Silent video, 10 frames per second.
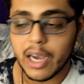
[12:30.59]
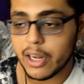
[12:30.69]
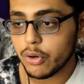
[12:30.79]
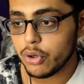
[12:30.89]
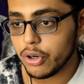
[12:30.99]

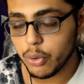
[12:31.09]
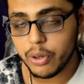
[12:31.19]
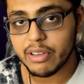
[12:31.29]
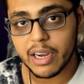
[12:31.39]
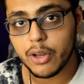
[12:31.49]
I don't know
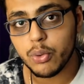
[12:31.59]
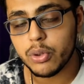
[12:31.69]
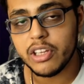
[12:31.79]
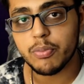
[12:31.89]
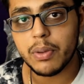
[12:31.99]
exactly
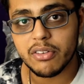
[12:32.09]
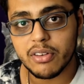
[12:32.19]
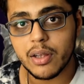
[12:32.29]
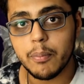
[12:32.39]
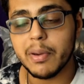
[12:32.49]
who these players
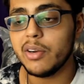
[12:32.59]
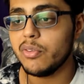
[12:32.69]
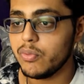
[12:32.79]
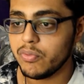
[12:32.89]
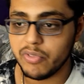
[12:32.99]
are, but
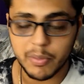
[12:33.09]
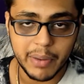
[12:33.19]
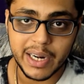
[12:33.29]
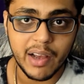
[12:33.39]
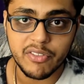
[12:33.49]
we
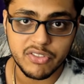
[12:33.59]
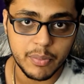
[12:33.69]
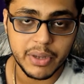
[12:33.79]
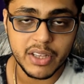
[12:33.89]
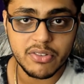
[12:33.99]
might have
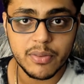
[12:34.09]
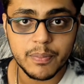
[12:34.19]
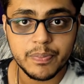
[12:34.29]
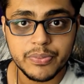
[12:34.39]
some guess.